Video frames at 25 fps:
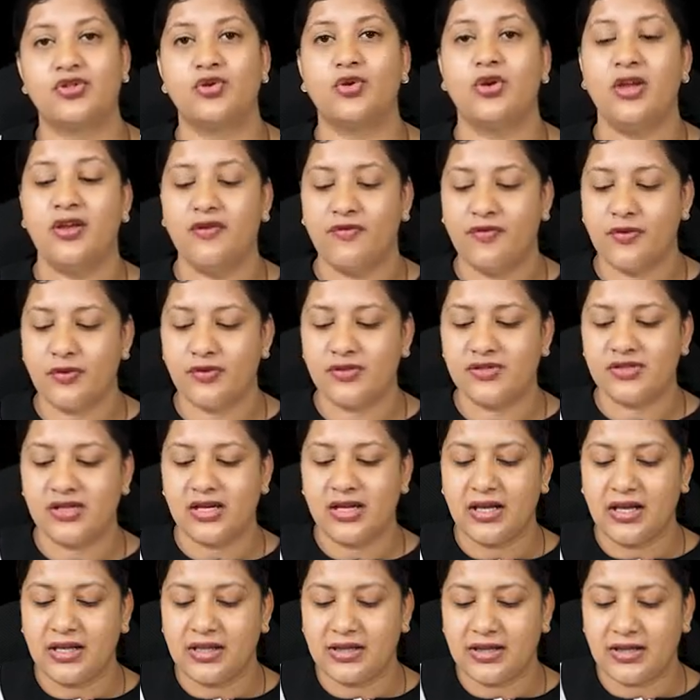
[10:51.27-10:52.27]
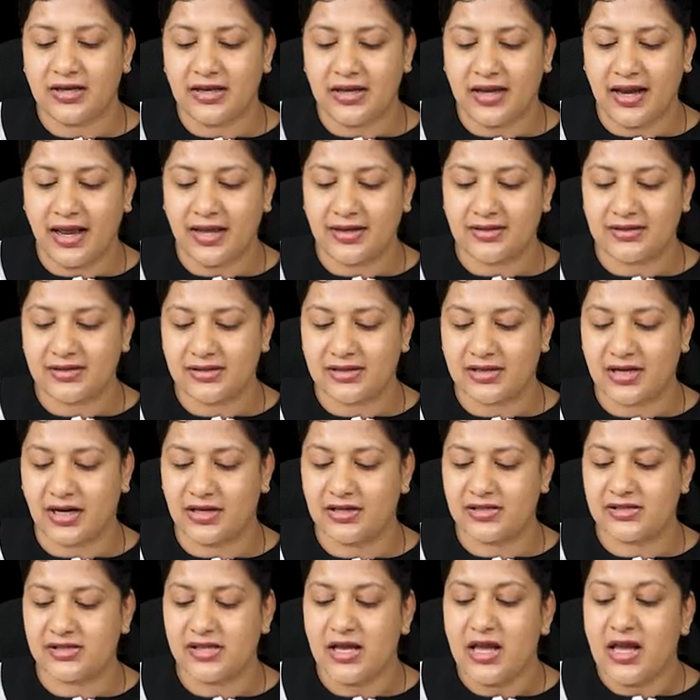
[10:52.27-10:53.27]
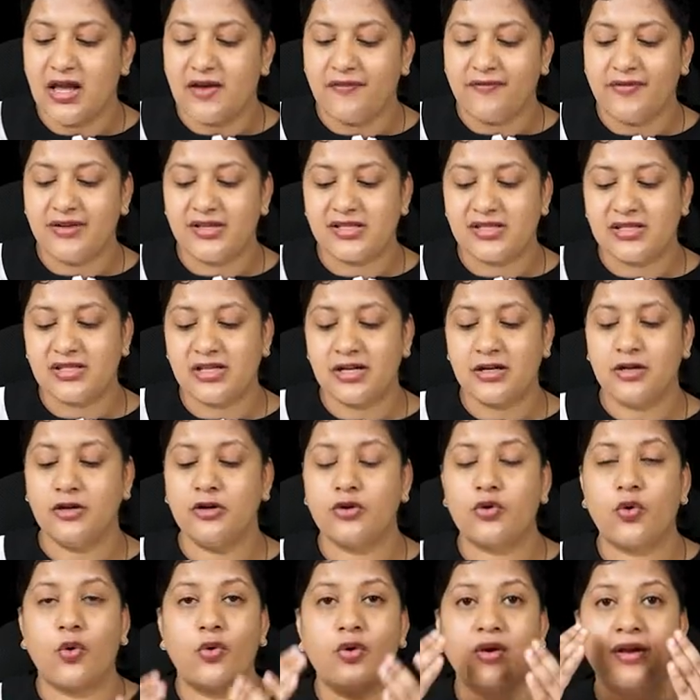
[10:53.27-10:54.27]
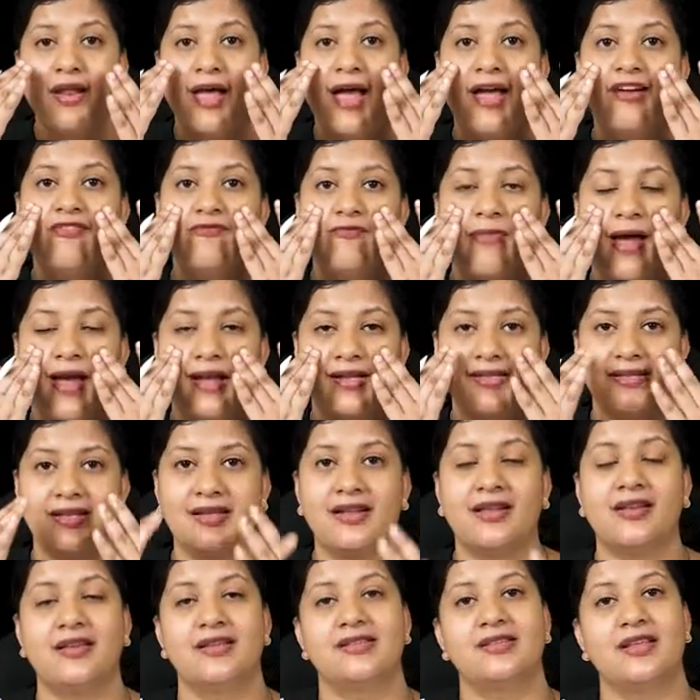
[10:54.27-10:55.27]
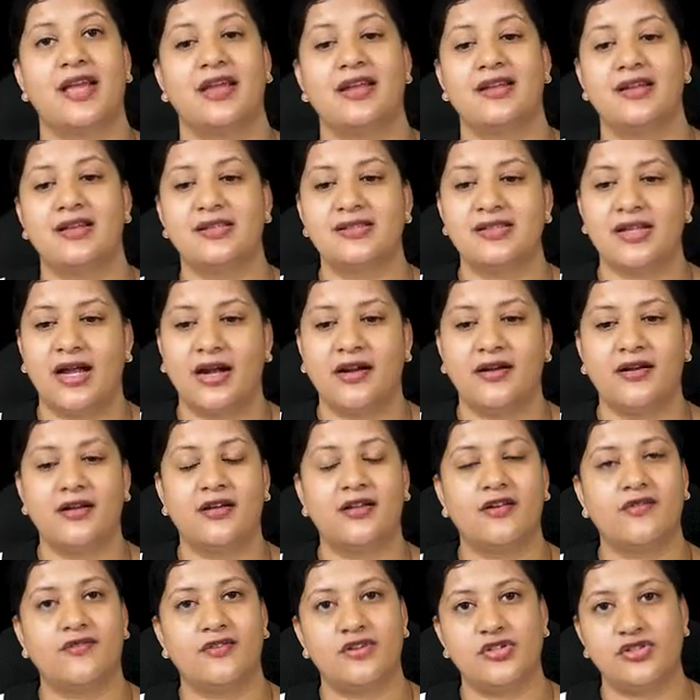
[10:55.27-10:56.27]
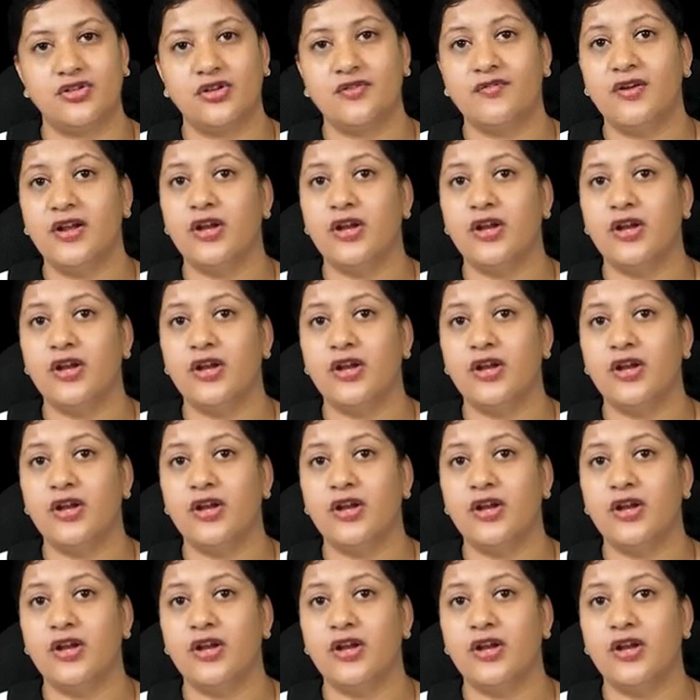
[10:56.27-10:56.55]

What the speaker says: So if you see in the next cuts, we still don't have maxillary sinus under vision.